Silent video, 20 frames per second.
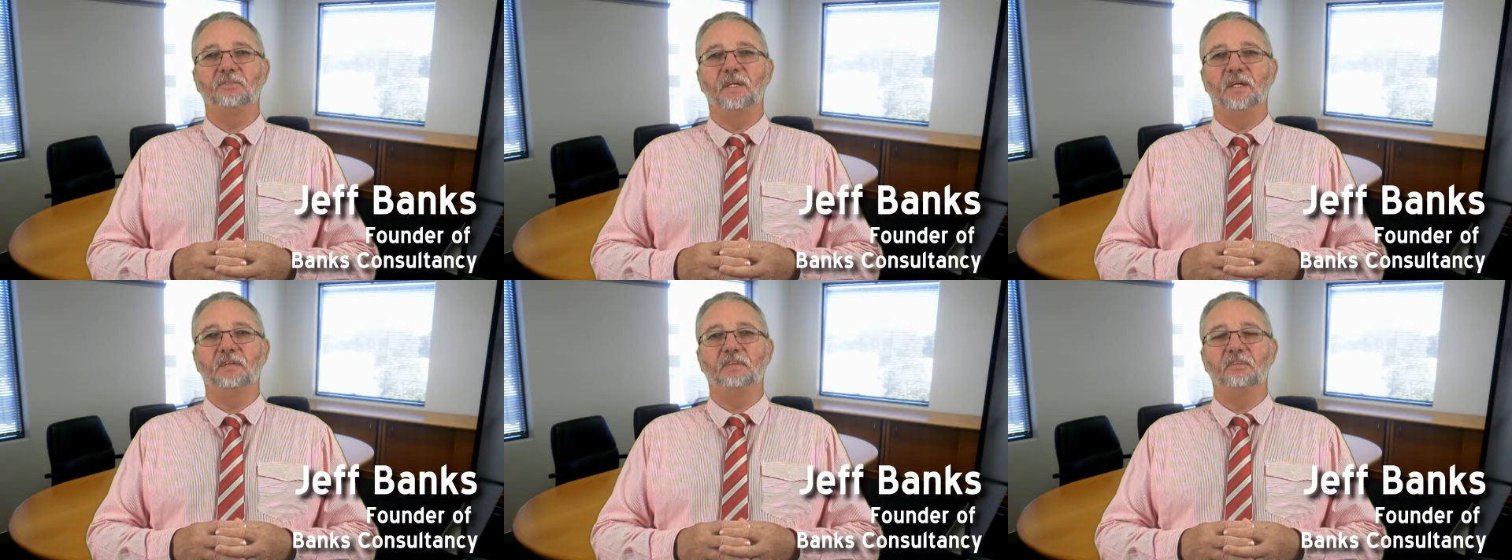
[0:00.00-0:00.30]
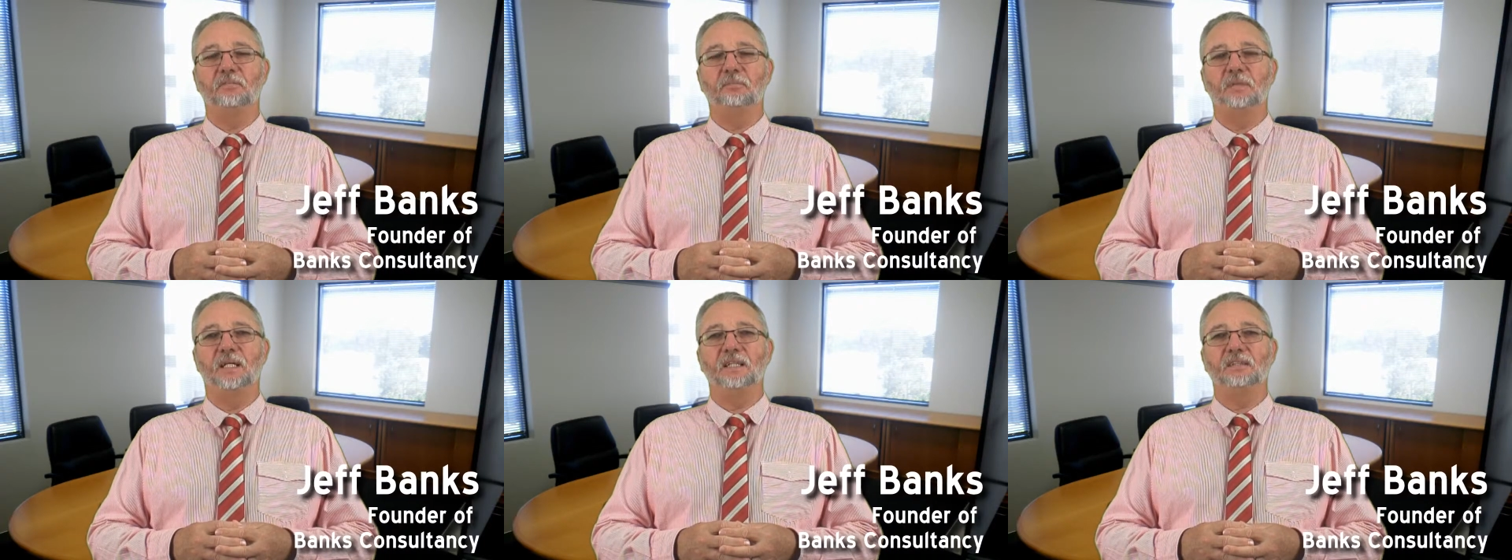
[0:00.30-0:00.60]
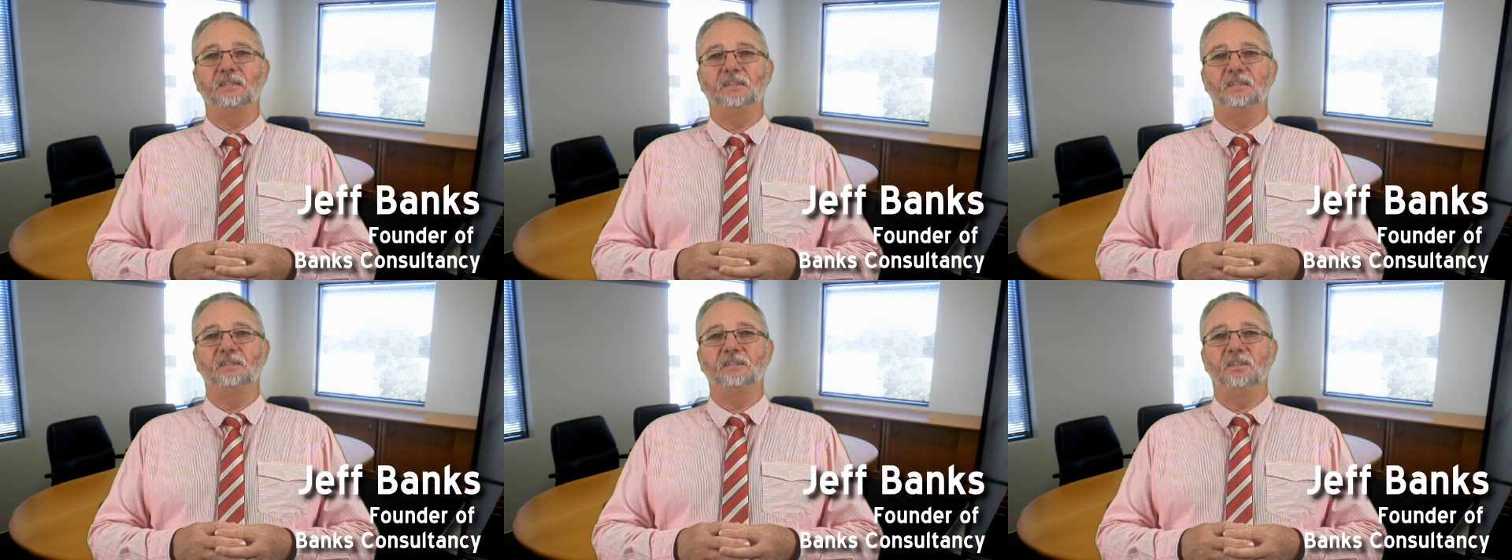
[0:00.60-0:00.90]
founder of
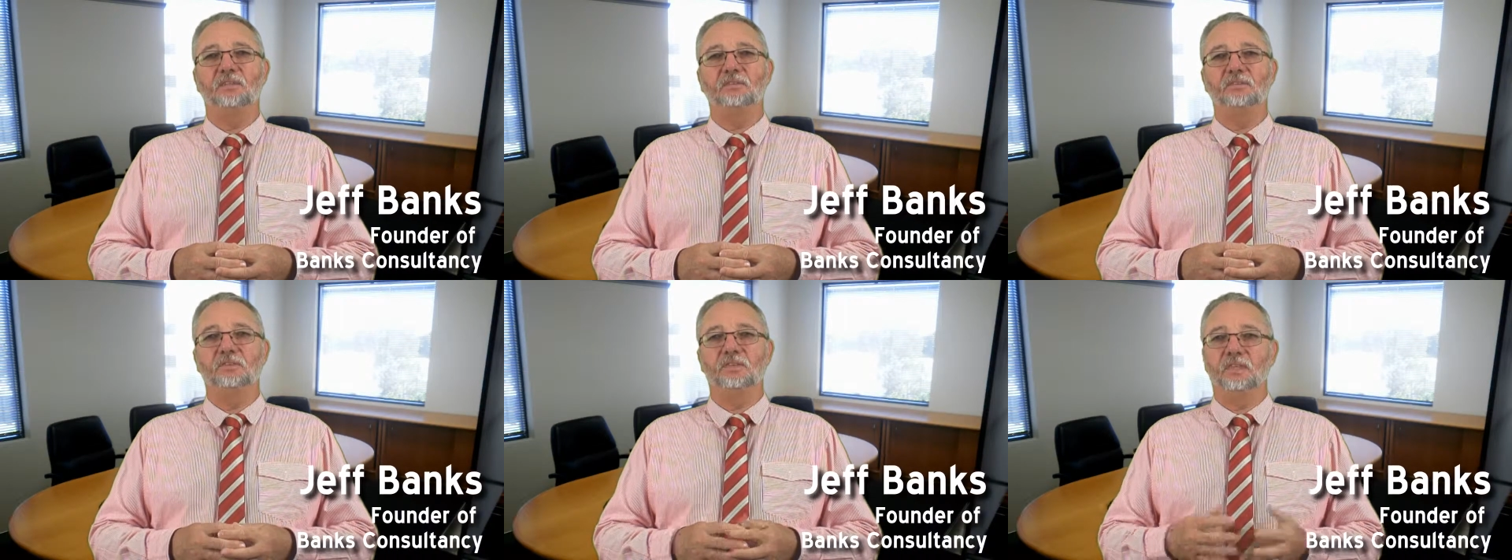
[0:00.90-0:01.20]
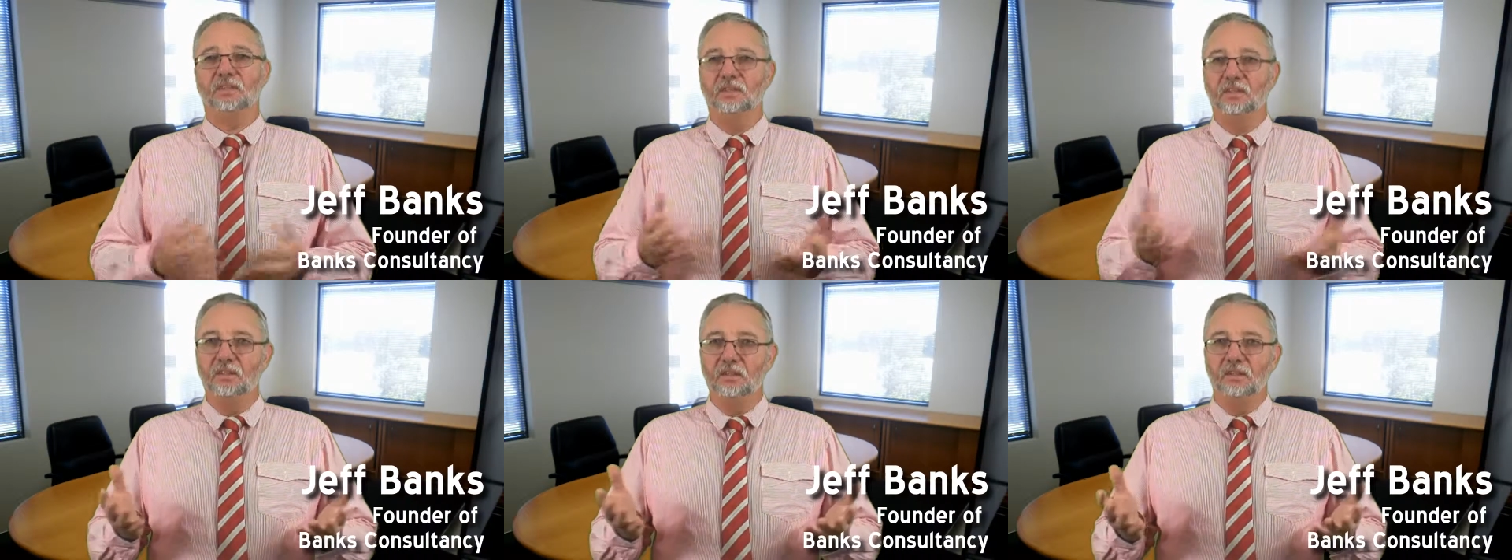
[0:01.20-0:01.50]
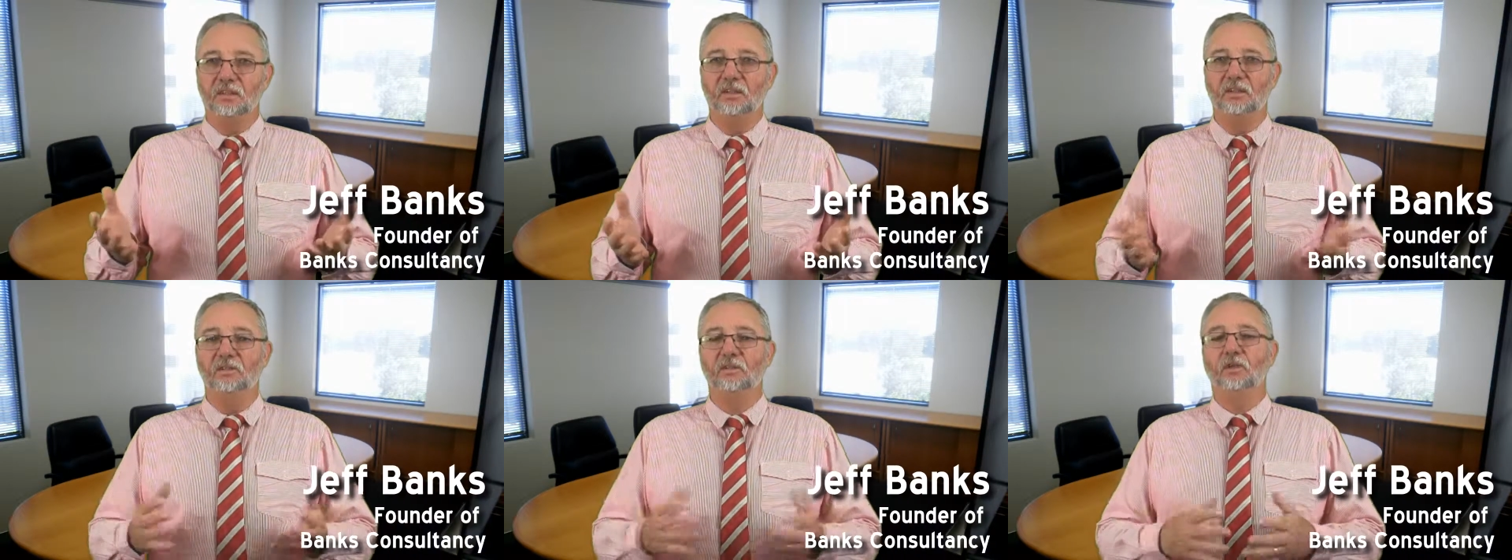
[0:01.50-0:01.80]
Banks Consultancy,
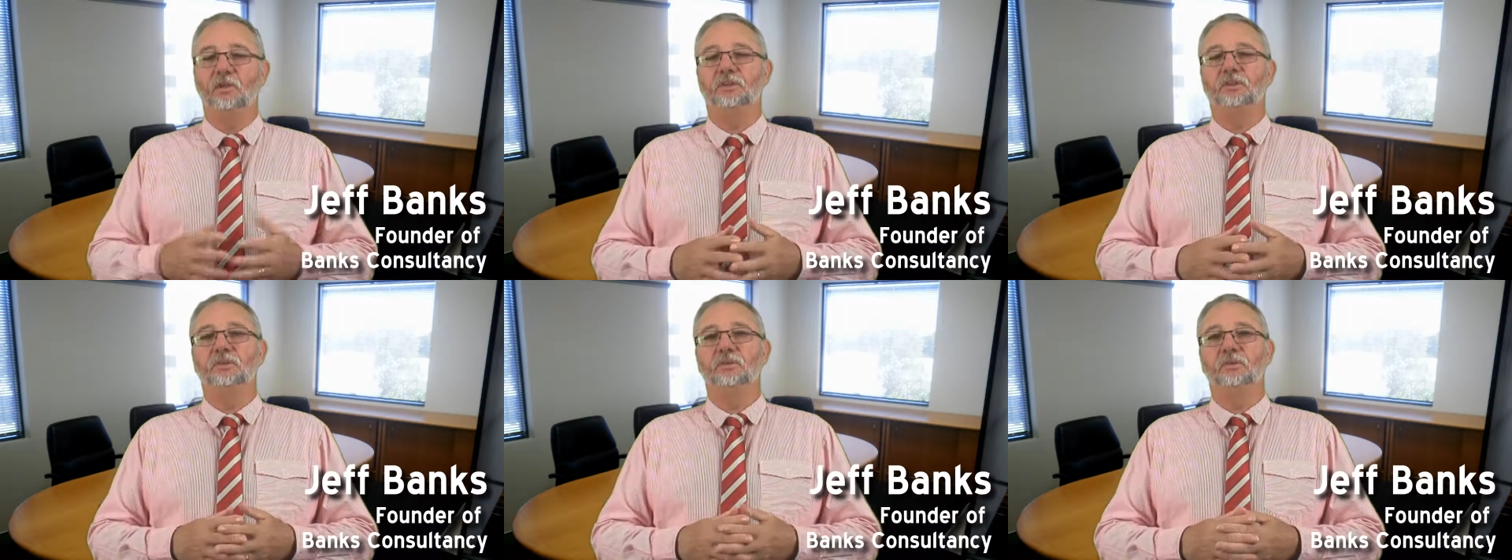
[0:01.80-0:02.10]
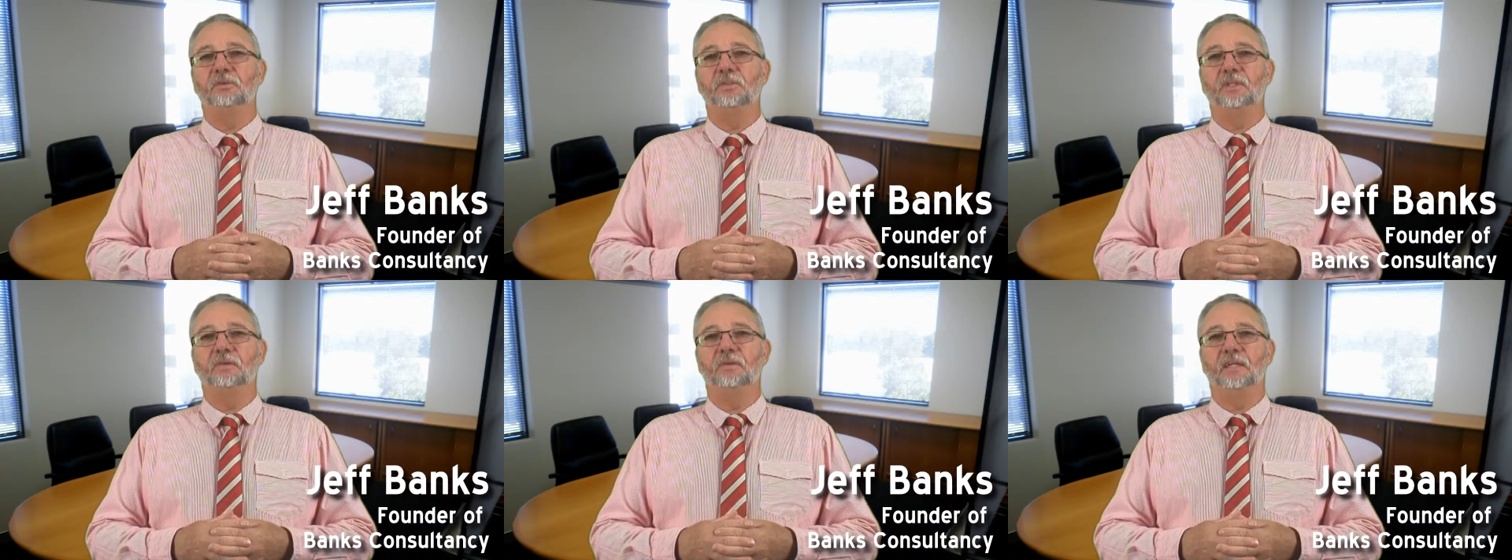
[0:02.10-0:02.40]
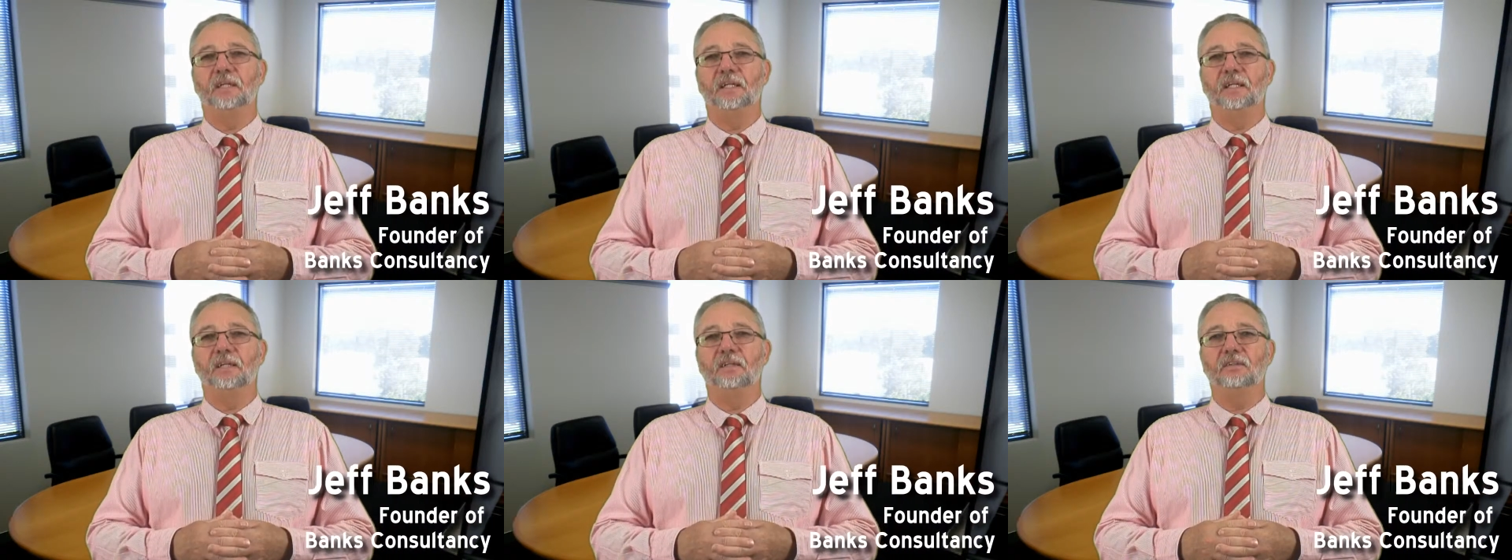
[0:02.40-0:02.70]
Not Your
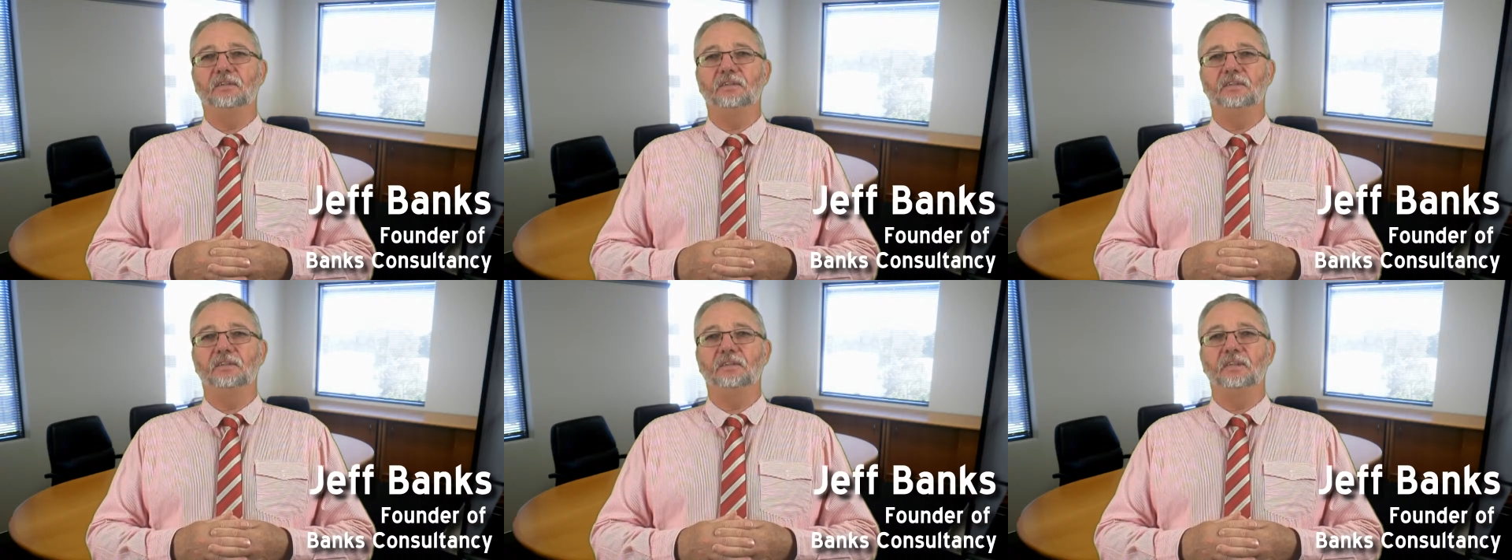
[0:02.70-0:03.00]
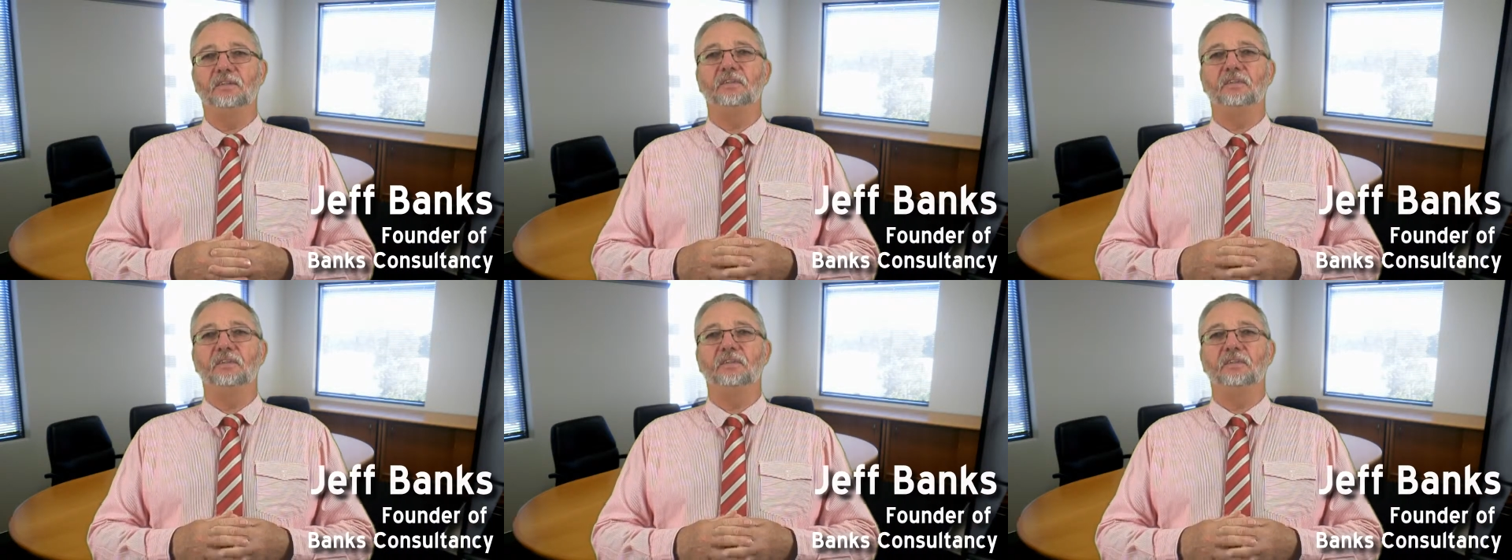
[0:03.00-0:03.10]
Ordinary Accountants,